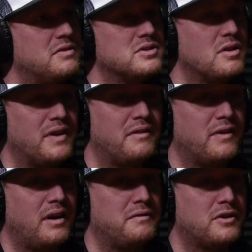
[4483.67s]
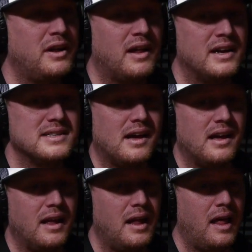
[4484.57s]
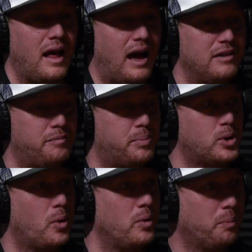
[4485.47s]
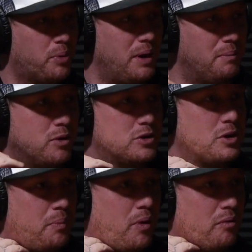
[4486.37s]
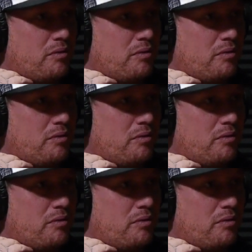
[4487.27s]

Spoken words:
stuff. And I've realised, like, I've broke pretty much a bone